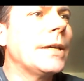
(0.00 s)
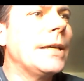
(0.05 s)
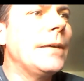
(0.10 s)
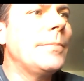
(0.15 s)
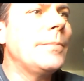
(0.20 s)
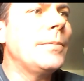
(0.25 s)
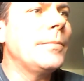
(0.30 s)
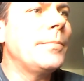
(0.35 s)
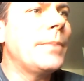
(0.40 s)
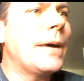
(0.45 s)

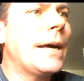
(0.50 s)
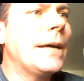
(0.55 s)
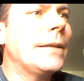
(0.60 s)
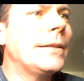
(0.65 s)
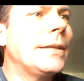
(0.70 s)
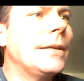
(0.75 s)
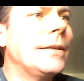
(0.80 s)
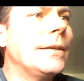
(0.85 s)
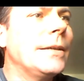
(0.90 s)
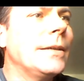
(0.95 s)
eben bei
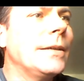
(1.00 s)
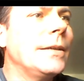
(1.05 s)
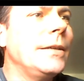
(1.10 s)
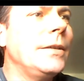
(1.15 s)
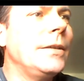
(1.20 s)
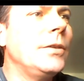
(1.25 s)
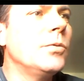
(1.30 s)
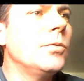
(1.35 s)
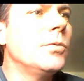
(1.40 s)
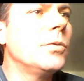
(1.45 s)
den
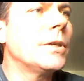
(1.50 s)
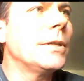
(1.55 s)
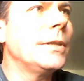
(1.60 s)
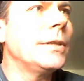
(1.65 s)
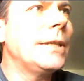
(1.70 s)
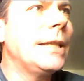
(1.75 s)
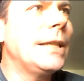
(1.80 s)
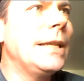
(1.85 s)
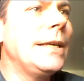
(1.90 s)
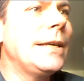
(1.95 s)

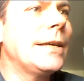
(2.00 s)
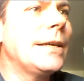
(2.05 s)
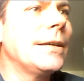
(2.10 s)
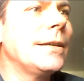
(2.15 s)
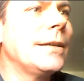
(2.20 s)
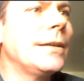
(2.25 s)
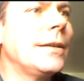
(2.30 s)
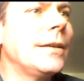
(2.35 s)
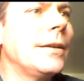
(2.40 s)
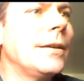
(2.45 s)

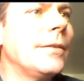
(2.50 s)
Jugendlichen,